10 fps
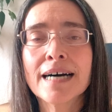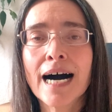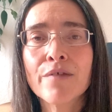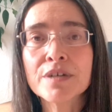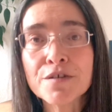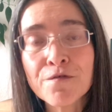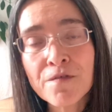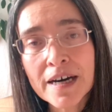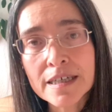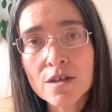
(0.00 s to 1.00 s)
have an
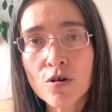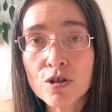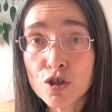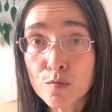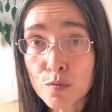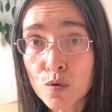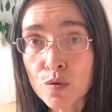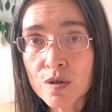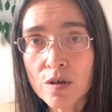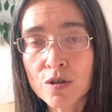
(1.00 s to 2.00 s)
effect on your
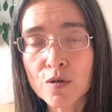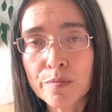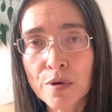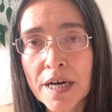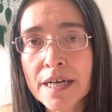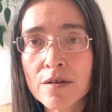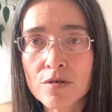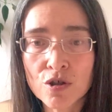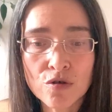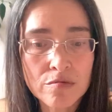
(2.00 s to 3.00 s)
mood, on your brain,
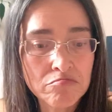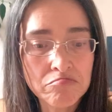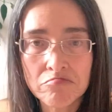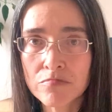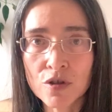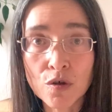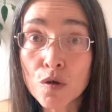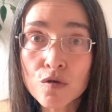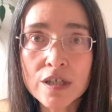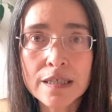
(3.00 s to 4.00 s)
on your the
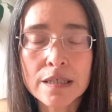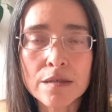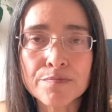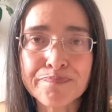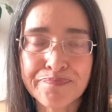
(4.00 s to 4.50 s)
whole system.